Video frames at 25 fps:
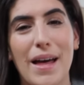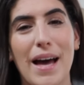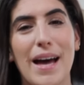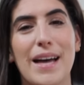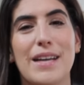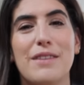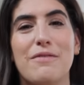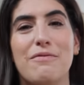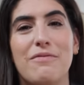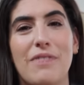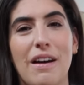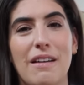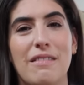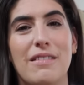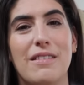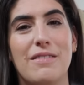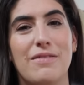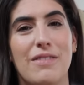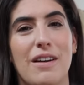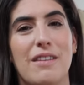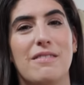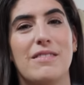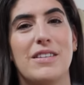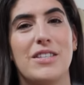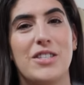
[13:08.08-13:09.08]
that, very,
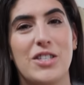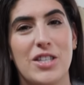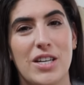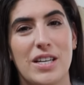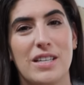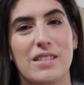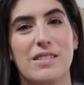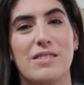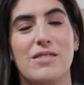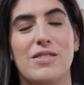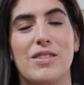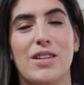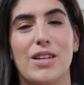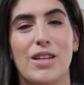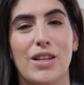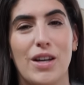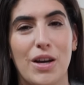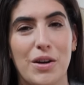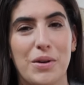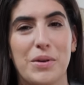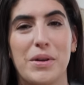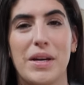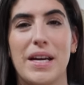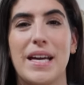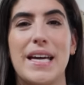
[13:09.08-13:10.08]
very chilled,
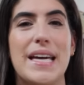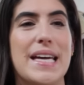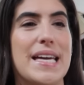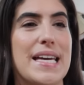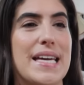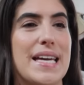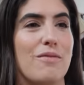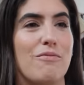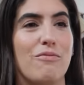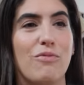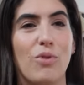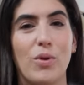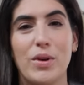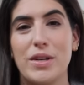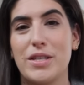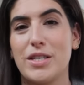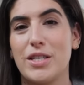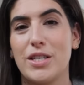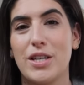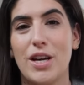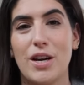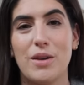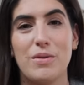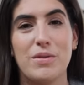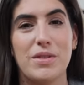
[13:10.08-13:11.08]
low-key
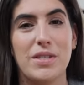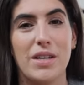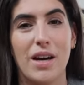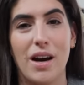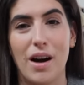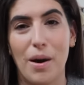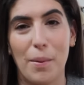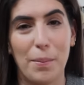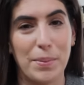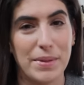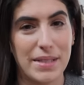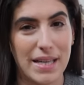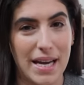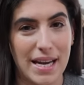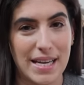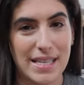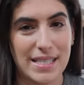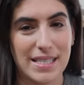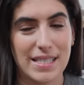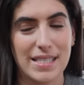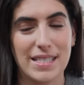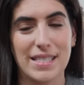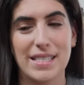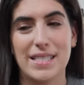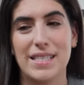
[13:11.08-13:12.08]
voice note
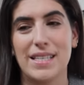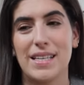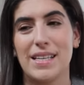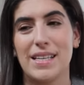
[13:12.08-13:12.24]
updates.